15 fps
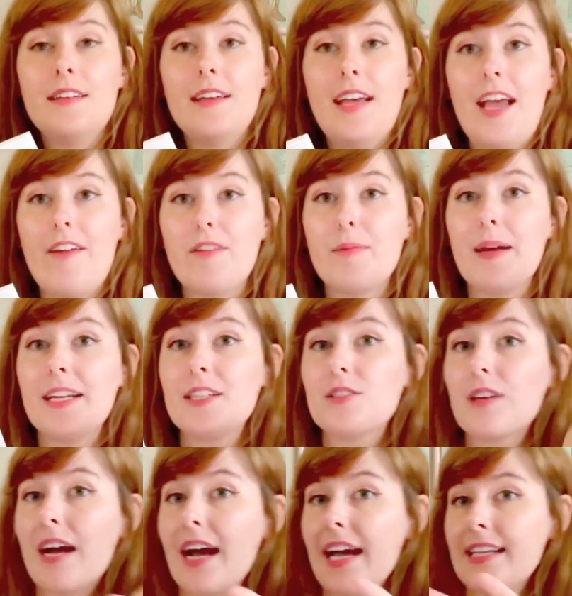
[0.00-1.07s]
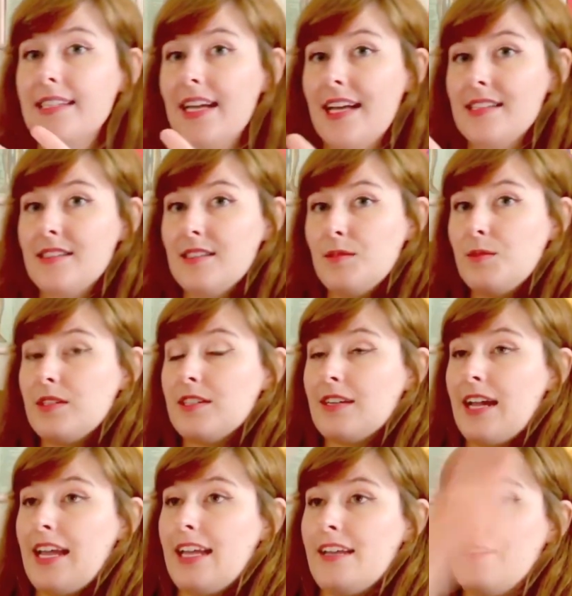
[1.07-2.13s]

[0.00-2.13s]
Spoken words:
Everybody try dancing with your hand